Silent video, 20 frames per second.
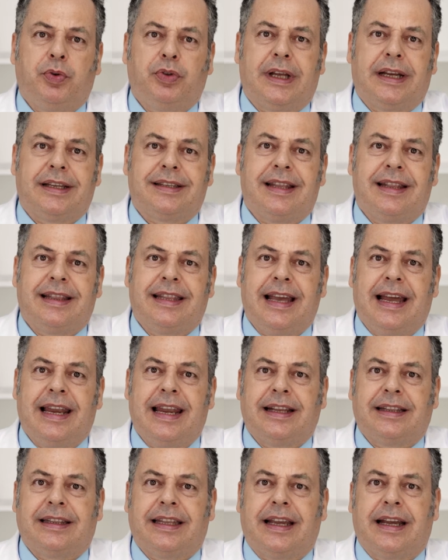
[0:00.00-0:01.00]
In
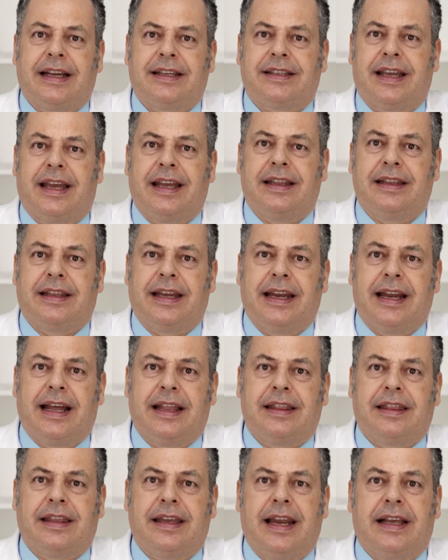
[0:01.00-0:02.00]
fact, the
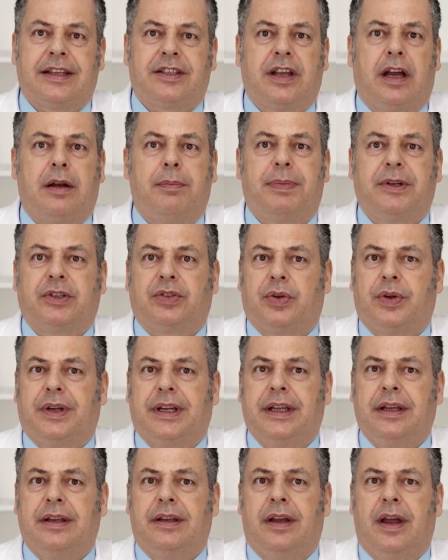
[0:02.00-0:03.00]
controversy eventually
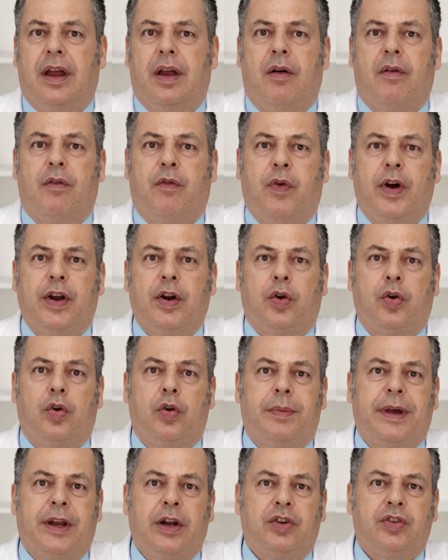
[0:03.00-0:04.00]
settled on the
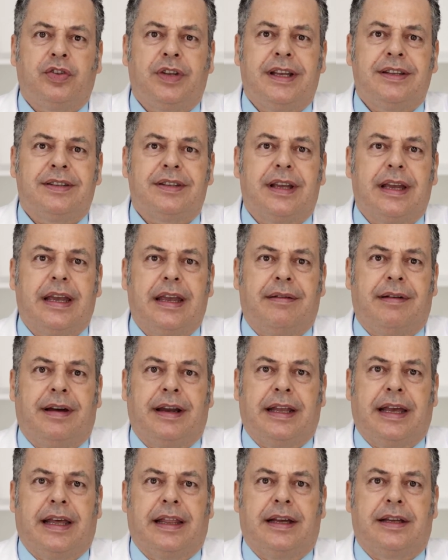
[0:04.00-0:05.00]
side of
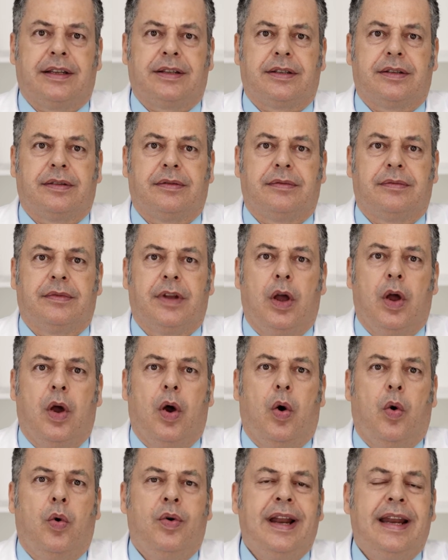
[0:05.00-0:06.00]
Bernheim and
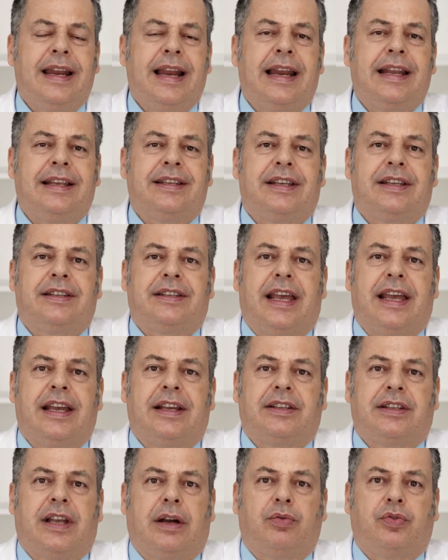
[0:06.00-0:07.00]
the Nancy School.
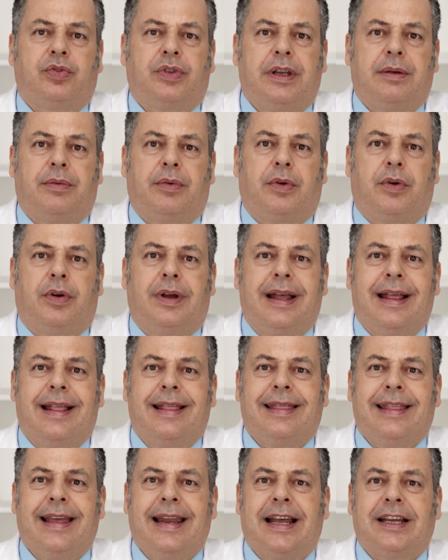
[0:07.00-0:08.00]
In
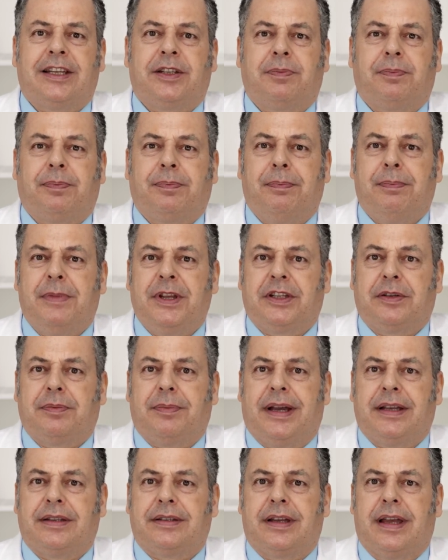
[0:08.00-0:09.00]
fact, their
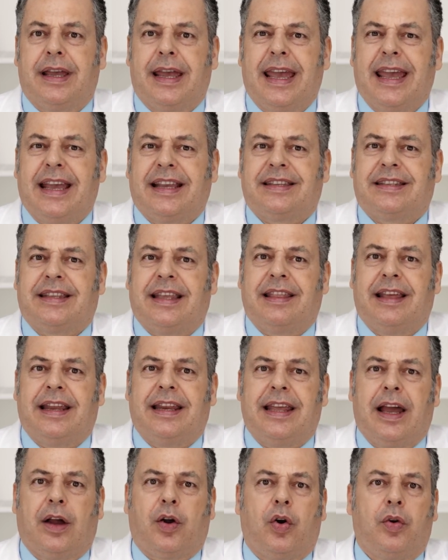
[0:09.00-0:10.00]
conceptions on
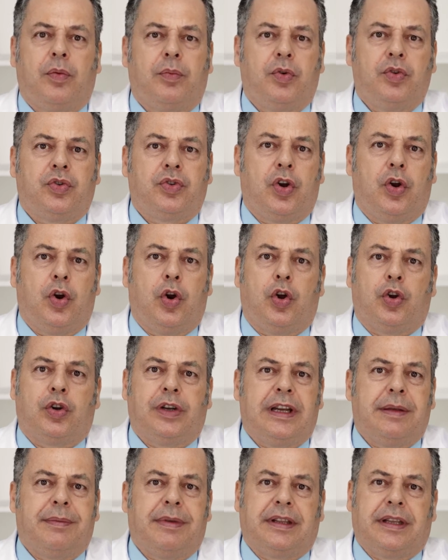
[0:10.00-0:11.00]
suggestion and
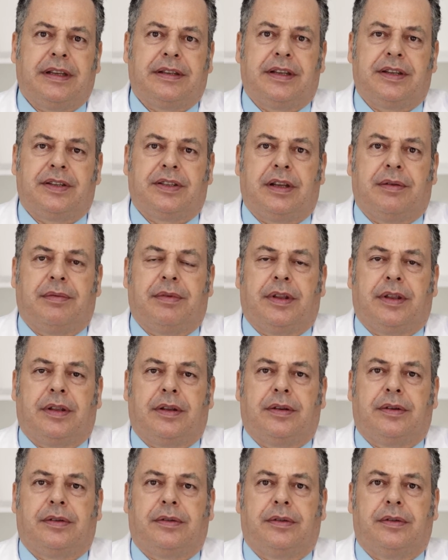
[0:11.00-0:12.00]
hypnosis are still valid
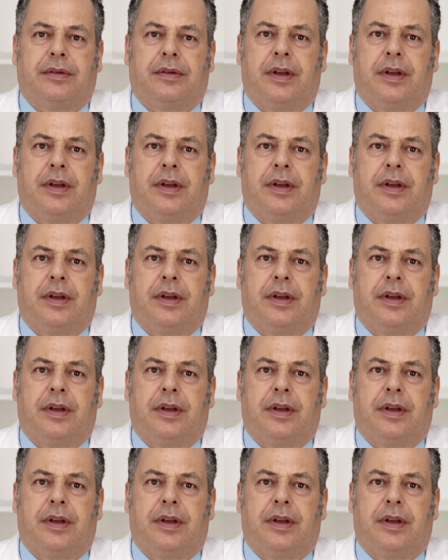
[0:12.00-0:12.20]
today,